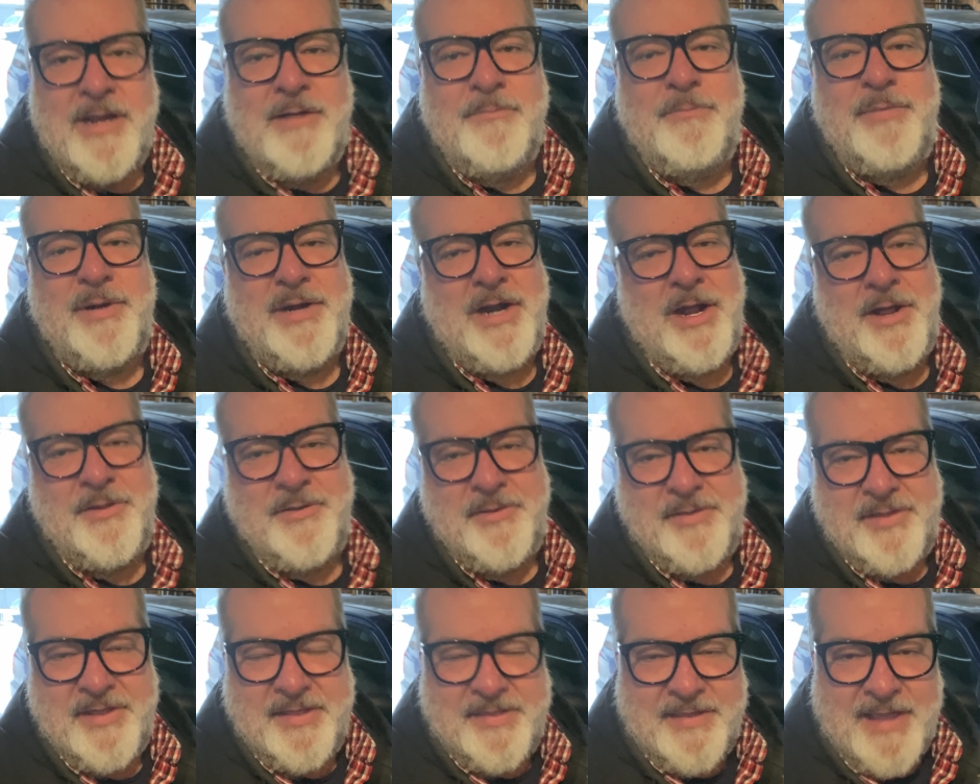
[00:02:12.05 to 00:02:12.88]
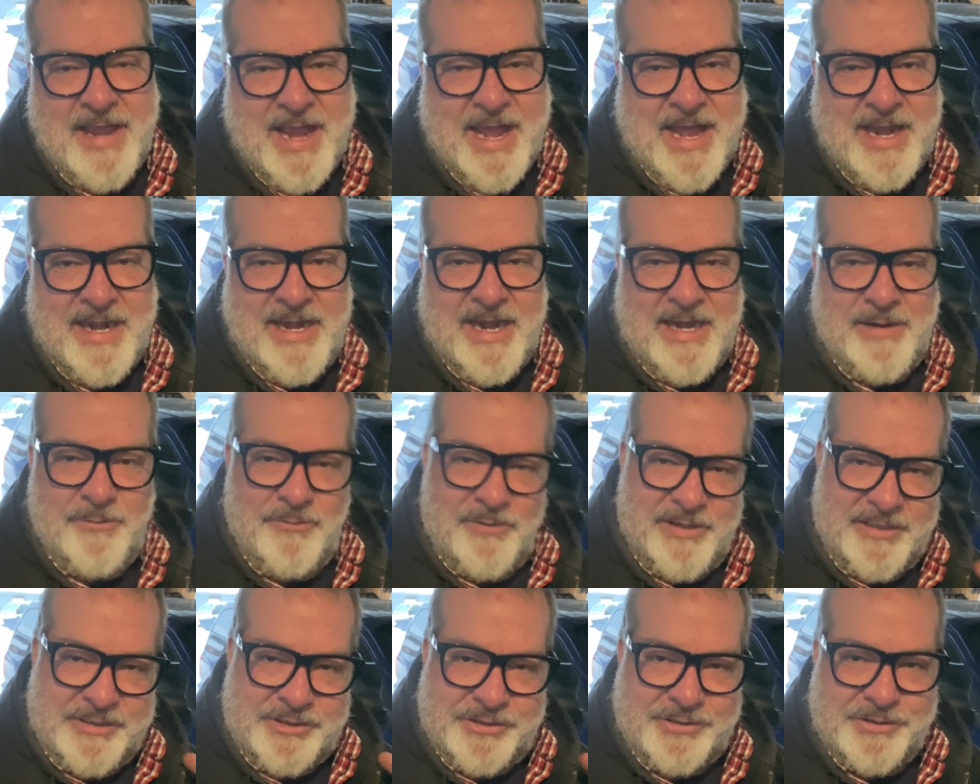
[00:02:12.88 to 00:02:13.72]
But other than that,
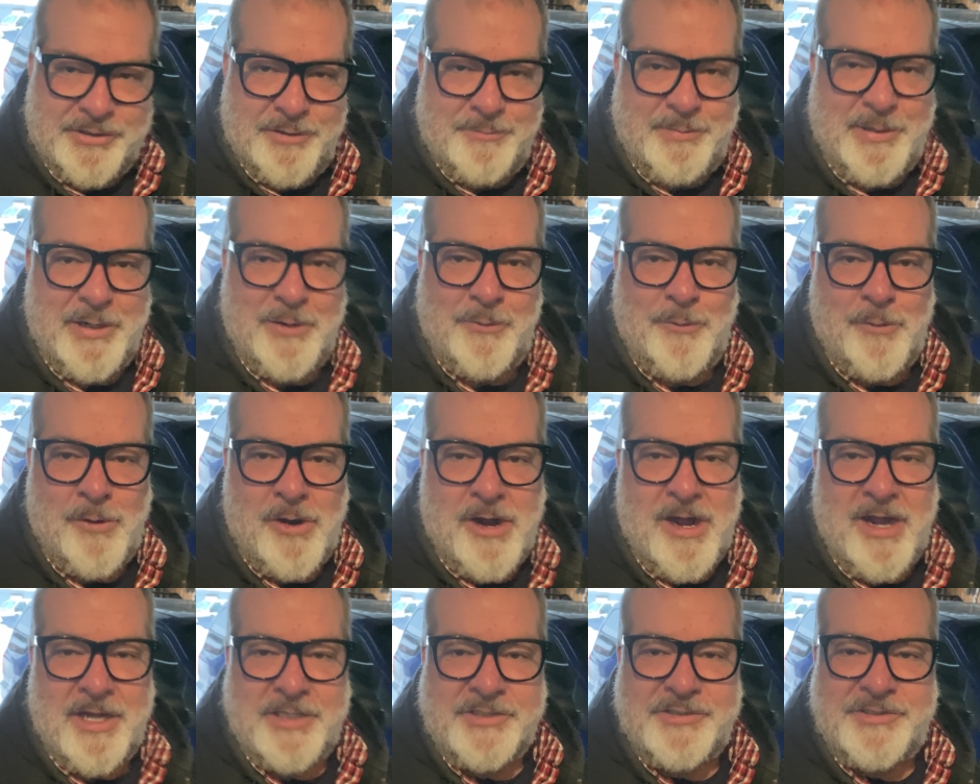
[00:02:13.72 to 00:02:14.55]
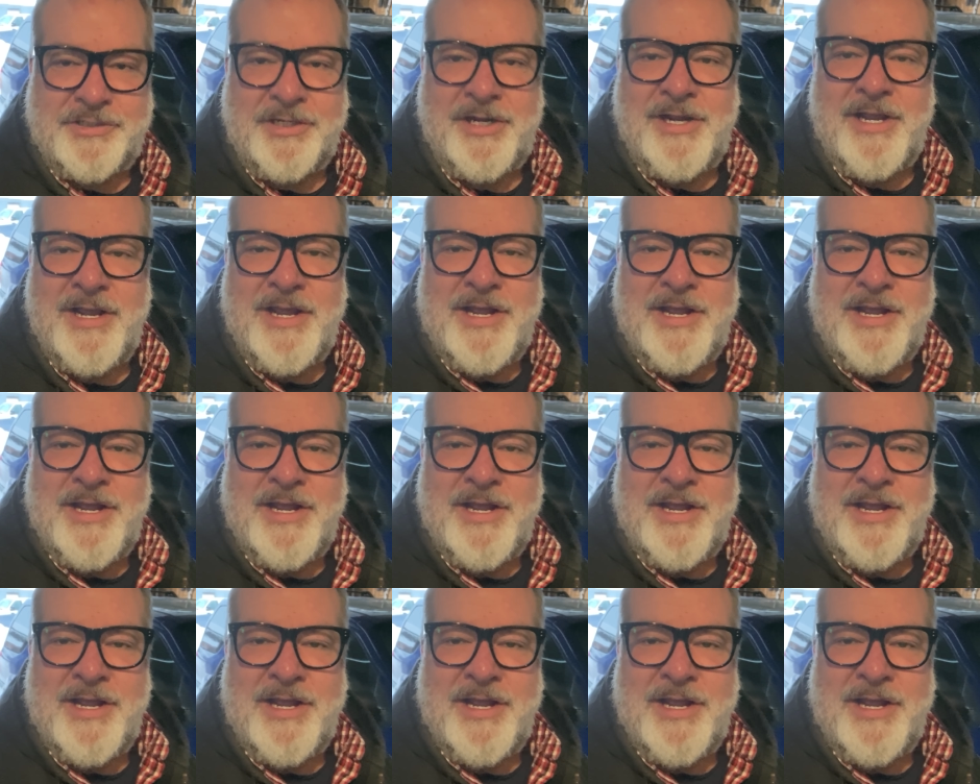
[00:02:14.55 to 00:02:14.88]
it should be a wash.